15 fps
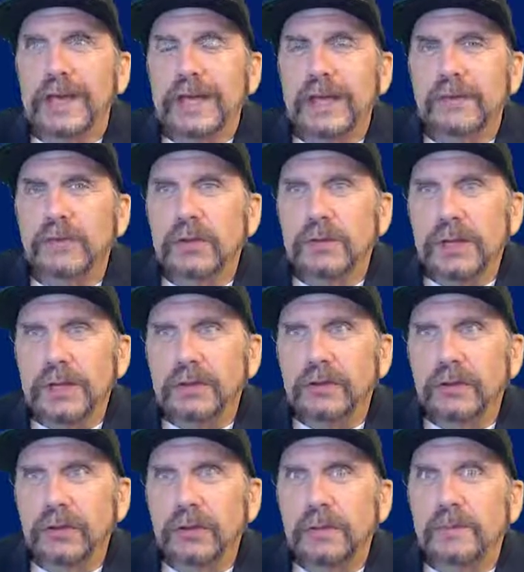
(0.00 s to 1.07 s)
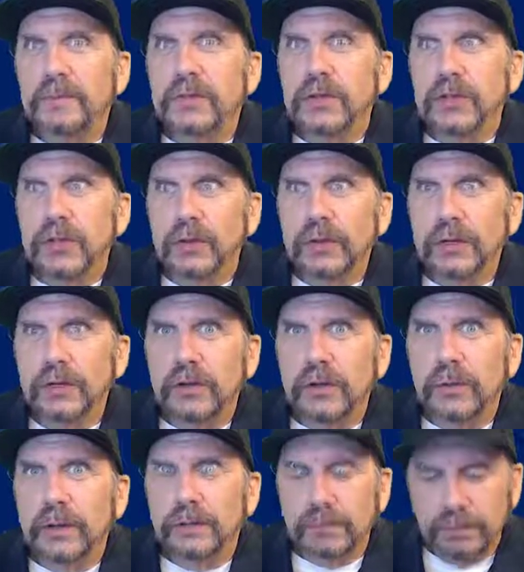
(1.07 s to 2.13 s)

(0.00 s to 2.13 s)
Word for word: If you need to, you can do it.